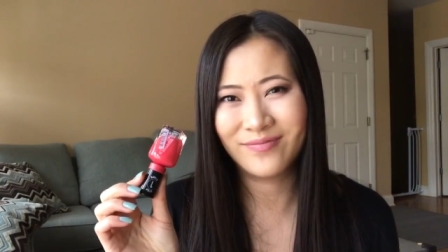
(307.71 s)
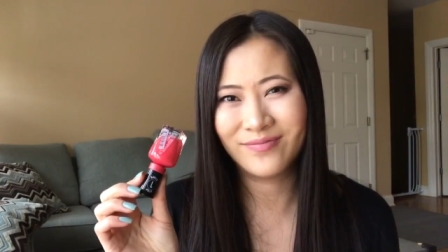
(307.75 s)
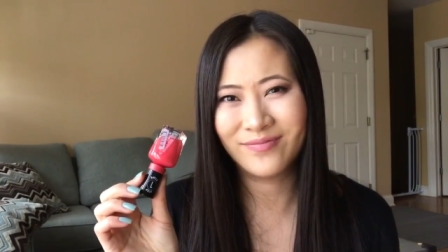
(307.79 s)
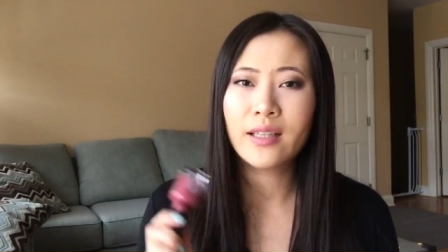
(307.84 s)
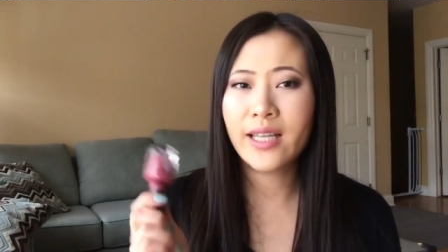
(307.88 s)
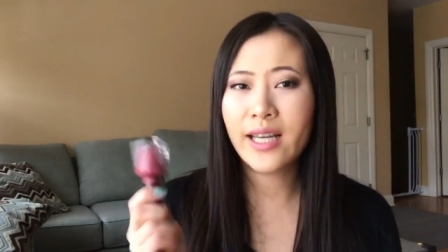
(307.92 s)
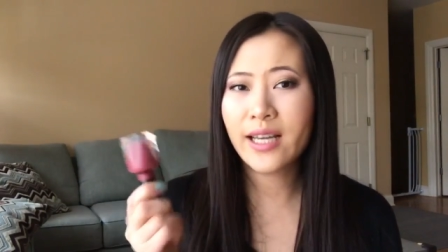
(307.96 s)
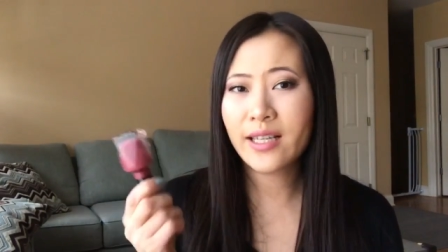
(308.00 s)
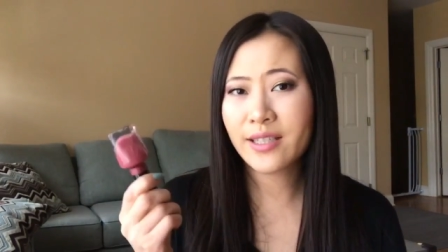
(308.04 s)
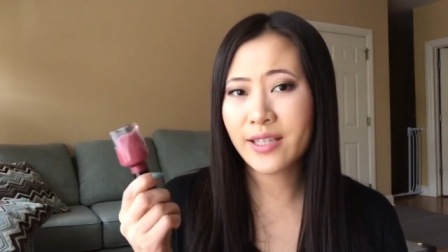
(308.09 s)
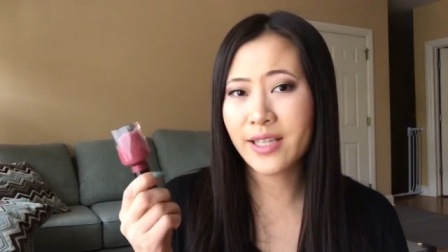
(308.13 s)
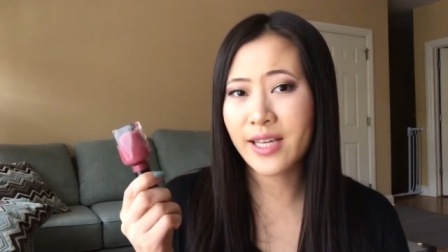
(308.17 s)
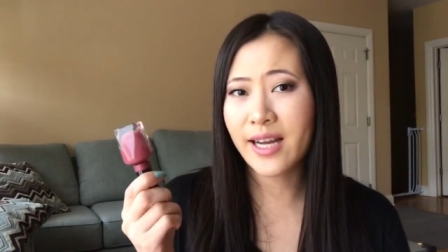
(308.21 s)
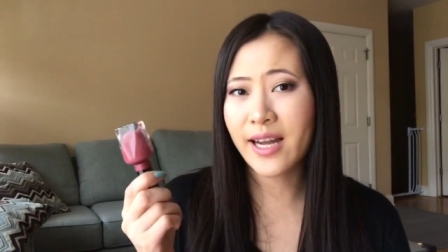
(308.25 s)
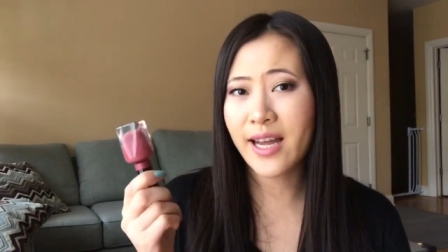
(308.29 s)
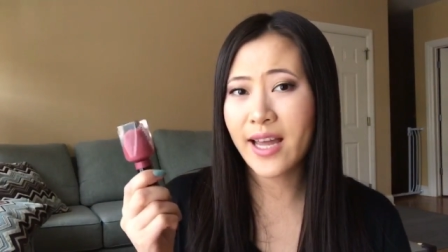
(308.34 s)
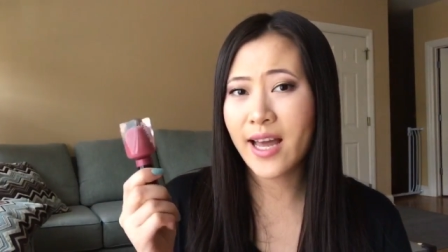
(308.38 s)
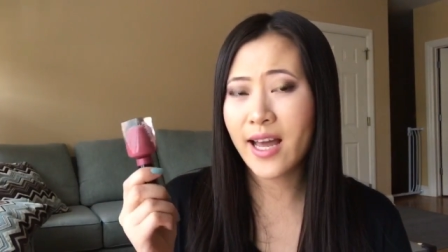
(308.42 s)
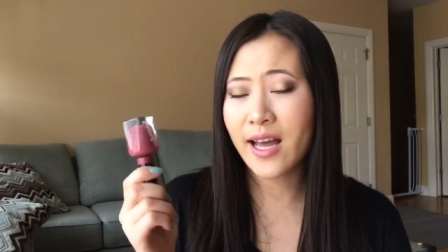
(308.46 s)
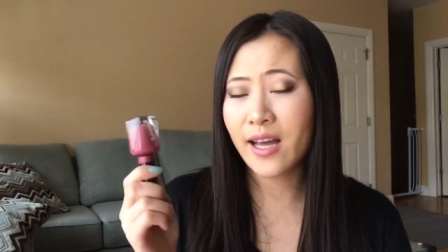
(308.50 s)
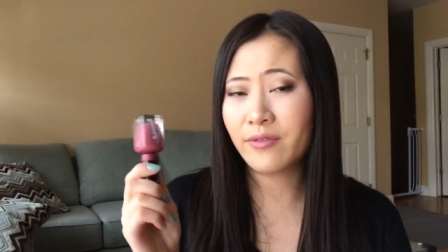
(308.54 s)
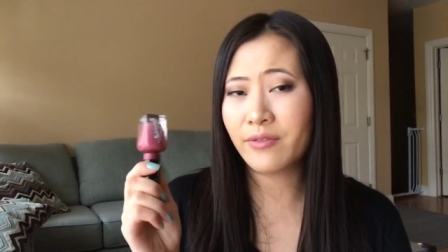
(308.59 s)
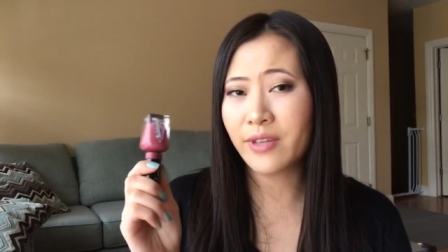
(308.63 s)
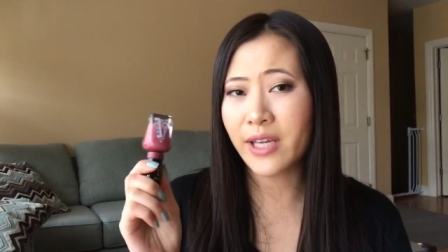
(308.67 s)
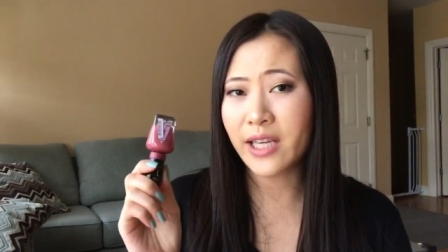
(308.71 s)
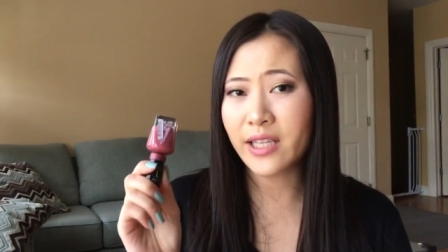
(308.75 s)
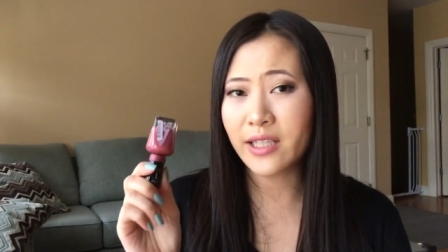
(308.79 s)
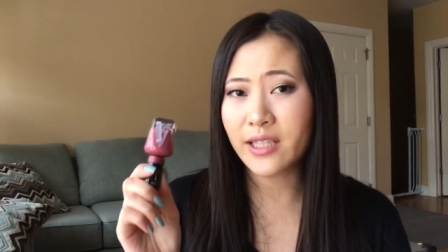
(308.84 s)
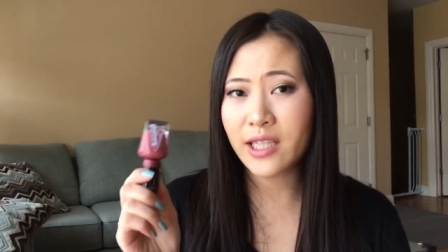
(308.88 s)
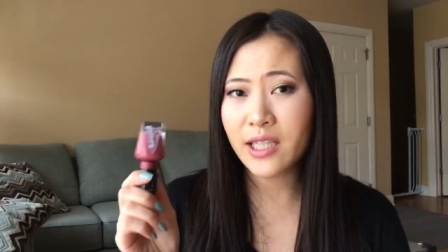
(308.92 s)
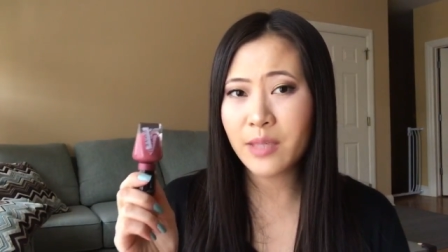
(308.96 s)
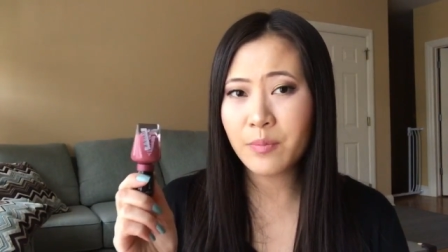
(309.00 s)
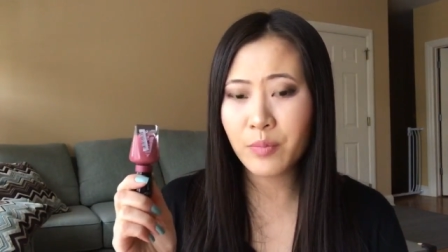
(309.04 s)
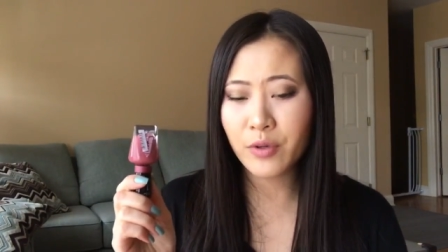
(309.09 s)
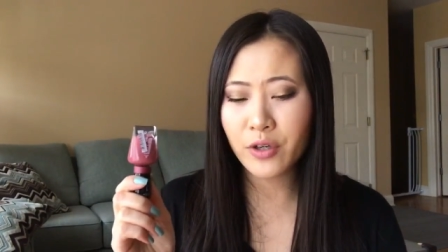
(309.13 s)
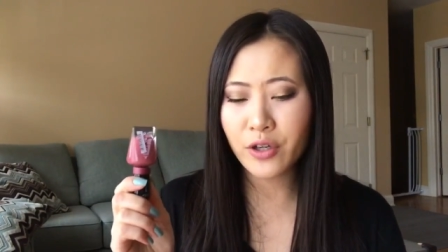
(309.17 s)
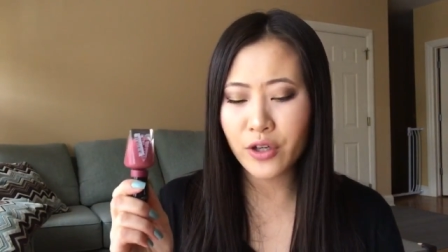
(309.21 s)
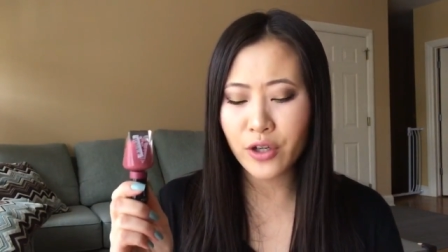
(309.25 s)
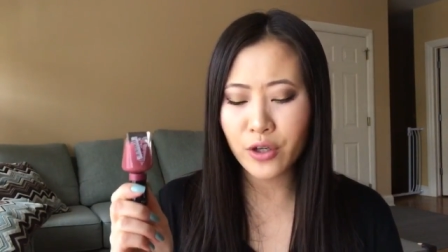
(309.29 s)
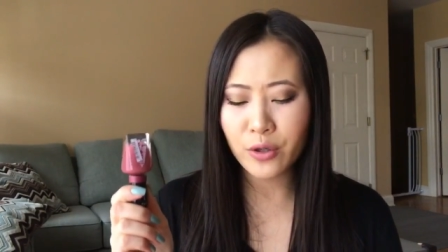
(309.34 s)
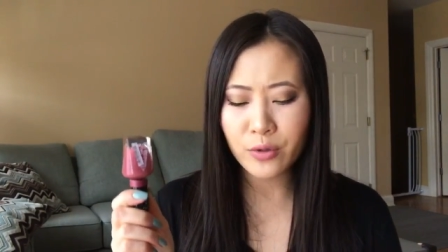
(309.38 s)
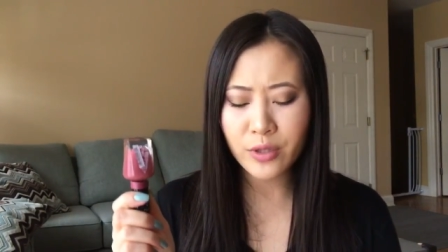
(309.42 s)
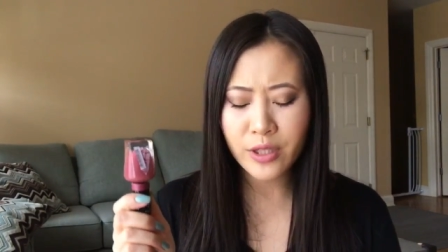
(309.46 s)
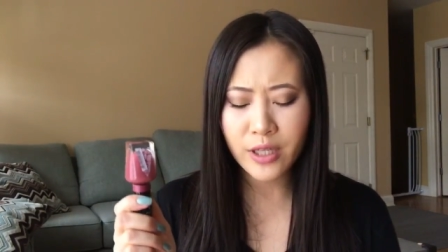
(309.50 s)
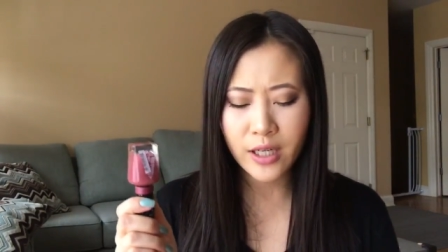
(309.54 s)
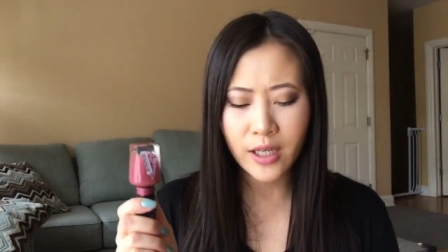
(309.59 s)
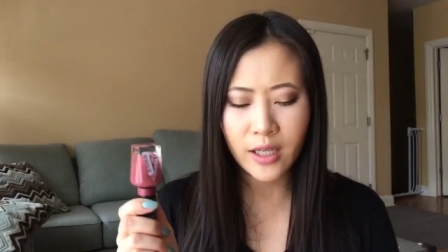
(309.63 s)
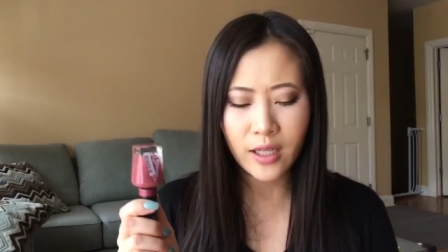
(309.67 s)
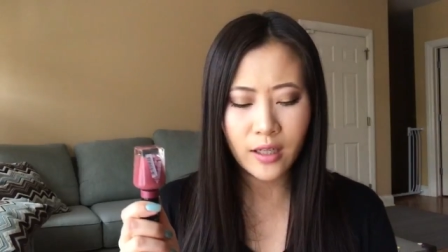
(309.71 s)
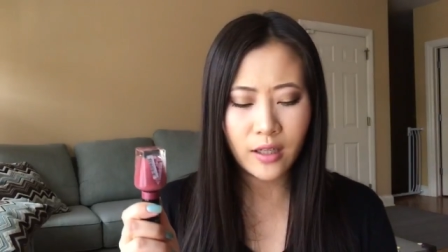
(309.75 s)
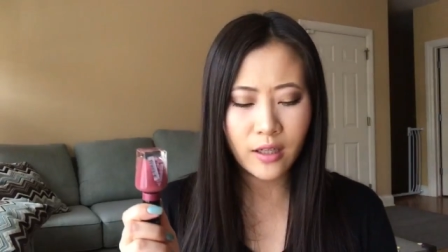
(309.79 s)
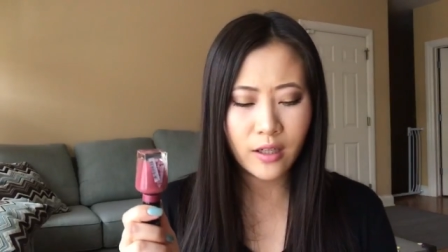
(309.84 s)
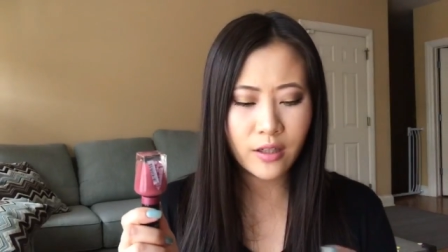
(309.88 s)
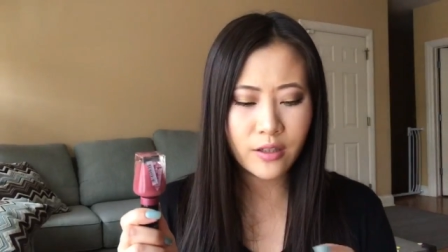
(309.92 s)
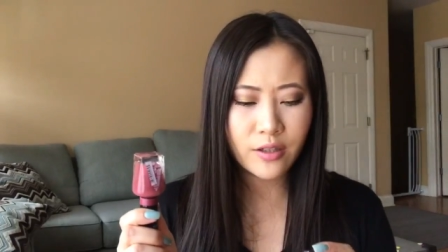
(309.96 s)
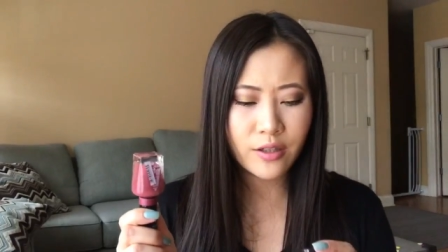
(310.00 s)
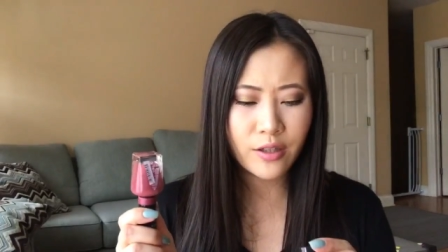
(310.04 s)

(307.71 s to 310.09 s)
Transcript: Next, I have a deeper nude color.